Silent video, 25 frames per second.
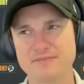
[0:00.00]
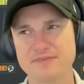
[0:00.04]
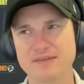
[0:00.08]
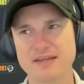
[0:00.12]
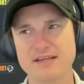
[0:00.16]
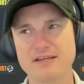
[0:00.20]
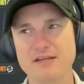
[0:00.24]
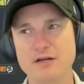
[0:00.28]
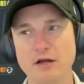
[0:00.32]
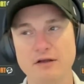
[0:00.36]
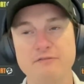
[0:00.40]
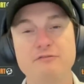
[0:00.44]

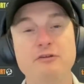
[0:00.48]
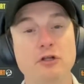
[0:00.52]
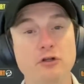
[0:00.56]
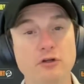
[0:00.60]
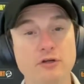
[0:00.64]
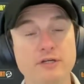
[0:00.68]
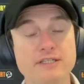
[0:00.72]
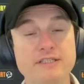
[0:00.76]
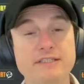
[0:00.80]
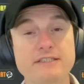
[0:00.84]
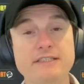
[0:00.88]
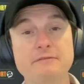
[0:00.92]
If you
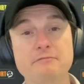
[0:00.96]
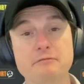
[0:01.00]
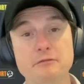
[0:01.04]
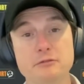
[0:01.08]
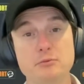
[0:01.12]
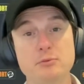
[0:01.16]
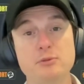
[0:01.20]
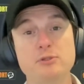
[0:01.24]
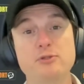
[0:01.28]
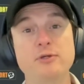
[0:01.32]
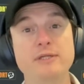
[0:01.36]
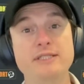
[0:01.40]
look at the difference
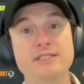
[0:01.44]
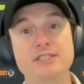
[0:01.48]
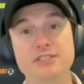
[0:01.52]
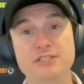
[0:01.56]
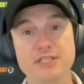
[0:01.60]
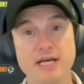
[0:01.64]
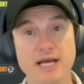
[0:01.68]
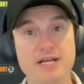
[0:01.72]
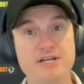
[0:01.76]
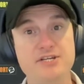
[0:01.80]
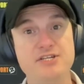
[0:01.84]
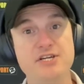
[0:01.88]
between
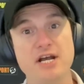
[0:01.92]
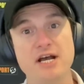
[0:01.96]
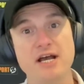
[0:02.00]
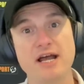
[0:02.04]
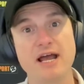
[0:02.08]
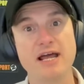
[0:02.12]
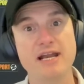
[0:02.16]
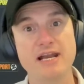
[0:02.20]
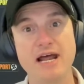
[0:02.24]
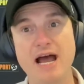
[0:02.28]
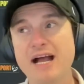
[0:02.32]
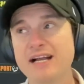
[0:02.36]
Jadeja
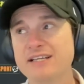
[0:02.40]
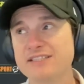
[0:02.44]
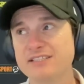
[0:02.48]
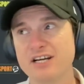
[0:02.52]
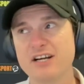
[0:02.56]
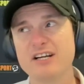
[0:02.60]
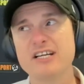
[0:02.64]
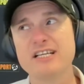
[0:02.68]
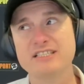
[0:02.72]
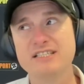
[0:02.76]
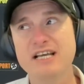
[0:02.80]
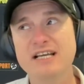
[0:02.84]
and
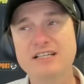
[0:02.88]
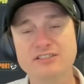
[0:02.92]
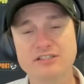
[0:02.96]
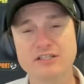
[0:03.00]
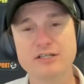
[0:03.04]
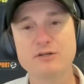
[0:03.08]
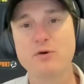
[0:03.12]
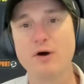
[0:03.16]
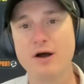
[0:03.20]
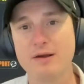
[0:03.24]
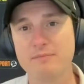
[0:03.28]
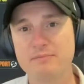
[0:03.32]
Akshar, it's
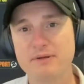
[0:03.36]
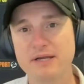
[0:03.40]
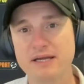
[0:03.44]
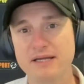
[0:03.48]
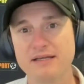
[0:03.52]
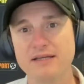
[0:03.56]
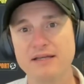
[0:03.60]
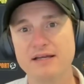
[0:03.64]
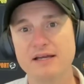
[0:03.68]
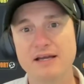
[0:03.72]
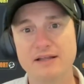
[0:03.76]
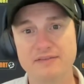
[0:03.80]
actually quite
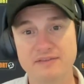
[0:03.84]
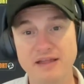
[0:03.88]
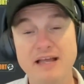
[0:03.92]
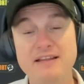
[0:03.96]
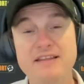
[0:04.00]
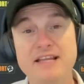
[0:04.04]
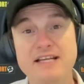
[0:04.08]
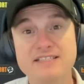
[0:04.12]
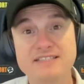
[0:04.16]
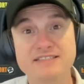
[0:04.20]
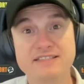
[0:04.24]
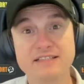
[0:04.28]
big.
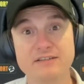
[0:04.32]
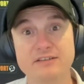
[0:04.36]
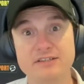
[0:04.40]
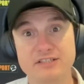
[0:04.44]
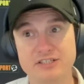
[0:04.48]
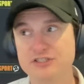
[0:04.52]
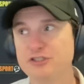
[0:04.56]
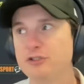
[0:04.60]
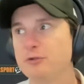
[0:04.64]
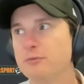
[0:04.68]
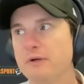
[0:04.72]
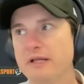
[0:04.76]
And there's still an
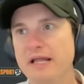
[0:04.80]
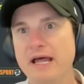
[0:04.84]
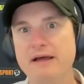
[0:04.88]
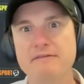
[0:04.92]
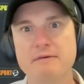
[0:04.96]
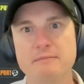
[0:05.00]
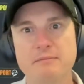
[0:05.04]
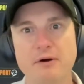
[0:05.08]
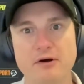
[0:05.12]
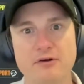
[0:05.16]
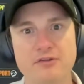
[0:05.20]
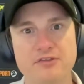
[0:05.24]
issue with
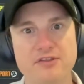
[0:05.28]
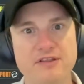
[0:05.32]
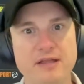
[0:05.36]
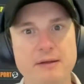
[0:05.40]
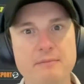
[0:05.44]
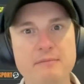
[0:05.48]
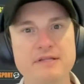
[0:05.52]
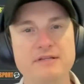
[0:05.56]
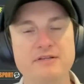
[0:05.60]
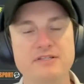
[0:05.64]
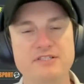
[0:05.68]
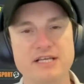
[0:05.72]
having both of
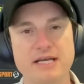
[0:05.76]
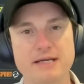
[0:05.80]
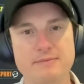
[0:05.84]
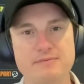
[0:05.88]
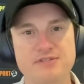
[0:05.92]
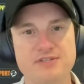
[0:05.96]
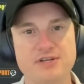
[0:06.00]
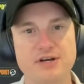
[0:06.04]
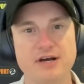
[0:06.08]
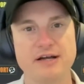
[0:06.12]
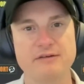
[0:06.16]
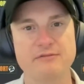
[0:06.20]
them in the same
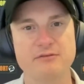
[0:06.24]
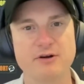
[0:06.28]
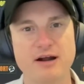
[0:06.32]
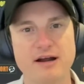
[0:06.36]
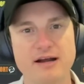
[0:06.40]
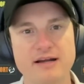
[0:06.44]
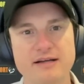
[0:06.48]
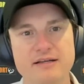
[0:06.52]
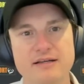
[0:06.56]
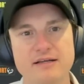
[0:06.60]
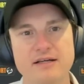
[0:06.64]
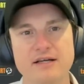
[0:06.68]
side,
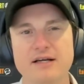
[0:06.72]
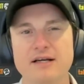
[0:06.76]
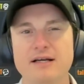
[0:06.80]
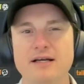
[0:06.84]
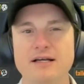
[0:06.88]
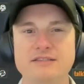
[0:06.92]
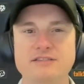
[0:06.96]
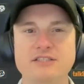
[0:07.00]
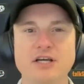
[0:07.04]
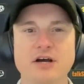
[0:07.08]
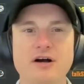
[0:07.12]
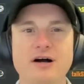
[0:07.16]
right?
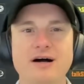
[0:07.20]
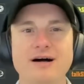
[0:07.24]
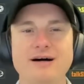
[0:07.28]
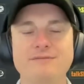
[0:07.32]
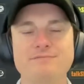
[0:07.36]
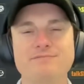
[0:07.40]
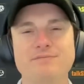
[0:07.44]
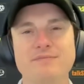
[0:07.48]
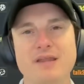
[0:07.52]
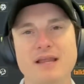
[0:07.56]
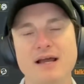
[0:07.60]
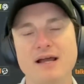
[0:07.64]
So
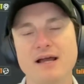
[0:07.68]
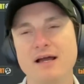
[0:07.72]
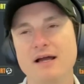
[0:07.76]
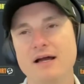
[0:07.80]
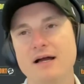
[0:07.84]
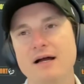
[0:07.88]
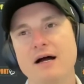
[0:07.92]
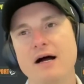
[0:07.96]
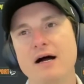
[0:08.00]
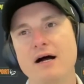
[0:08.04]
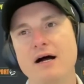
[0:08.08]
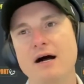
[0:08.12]

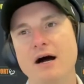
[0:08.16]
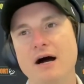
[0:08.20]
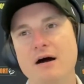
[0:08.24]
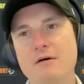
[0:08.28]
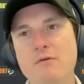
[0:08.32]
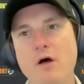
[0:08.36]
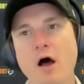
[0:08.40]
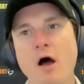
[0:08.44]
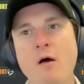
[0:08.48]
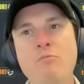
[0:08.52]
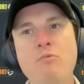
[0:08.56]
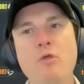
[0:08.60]

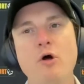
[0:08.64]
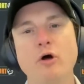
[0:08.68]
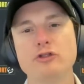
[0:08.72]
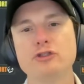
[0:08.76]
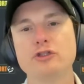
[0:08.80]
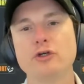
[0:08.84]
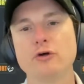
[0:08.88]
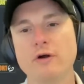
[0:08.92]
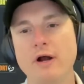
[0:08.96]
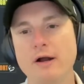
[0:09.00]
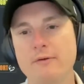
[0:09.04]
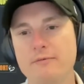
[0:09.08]
I'm not
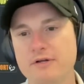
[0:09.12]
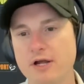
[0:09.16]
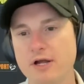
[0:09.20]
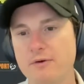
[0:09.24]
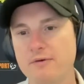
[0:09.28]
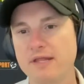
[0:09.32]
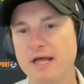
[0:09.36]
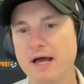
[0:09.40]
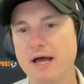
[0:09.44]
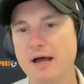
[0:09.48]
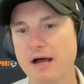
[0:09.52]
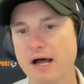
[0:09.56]
sure I would go
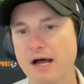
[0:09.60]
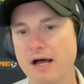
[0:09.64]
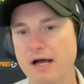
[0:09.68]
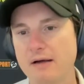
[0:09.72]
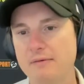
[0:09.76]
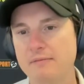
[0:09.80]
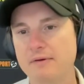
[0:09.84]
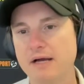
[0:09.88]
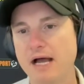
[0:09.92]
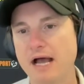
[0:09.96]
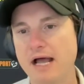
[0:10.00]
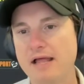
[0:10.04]
with that.
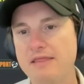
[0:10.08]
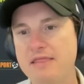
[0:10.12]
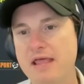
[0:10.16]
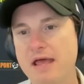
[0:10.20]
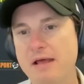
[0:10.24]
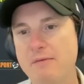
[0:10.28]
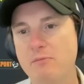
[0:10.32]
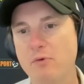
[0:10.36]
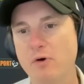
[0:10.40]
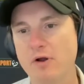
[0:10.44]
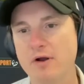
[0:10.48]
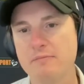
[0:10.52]
And
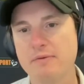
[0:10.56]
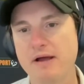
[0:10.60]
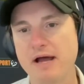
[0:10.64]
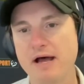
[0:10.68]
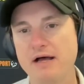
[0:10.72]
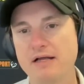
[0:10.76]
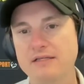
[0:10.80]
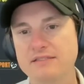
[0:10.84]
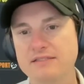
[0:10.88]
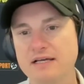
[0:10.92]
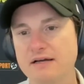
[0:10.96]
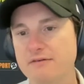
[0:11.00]
then what
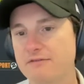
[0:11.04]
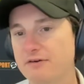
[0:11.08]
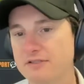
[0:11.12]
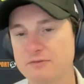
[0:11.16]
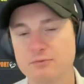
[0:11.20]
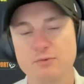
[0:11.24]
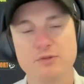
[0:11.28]
about Sarfaraz?